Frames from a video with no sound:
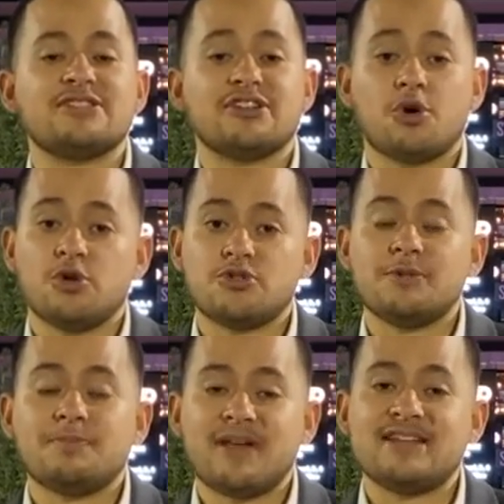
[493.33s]
They're going to be
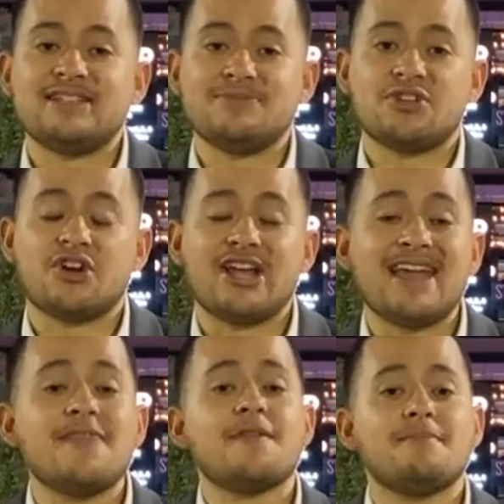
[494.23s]
playing teams that are
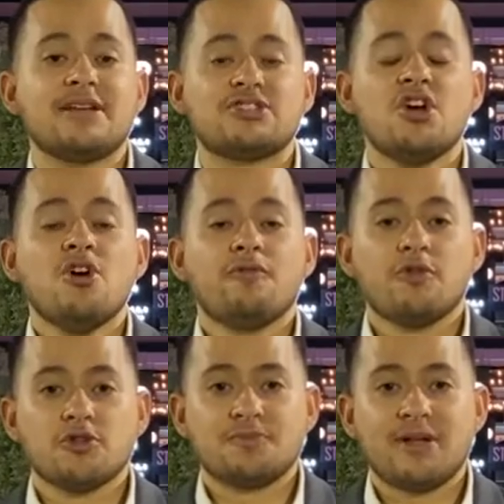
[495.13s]
in the mix for
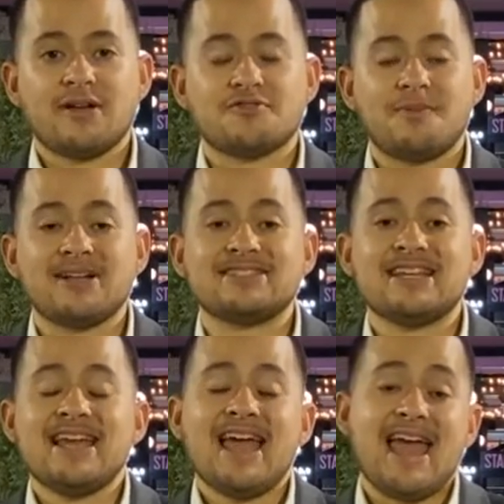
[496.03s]
those playoff spots
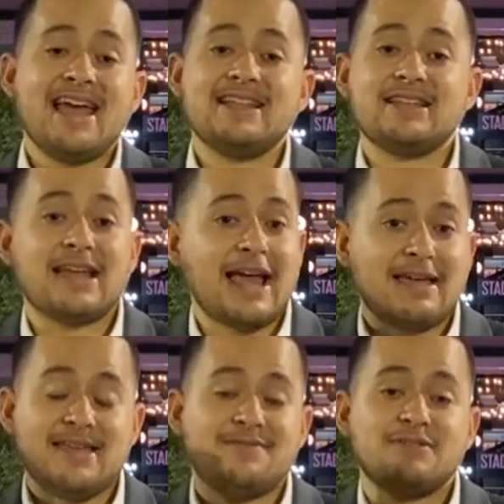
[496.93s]
and
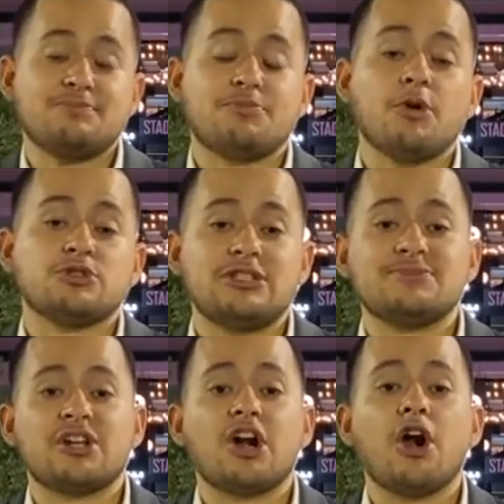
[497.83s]
even those teams
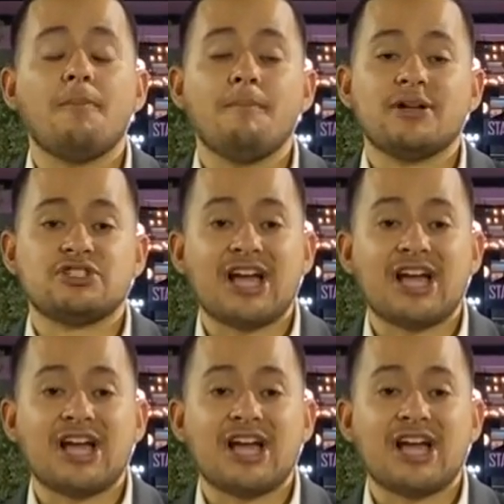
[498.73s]
that are much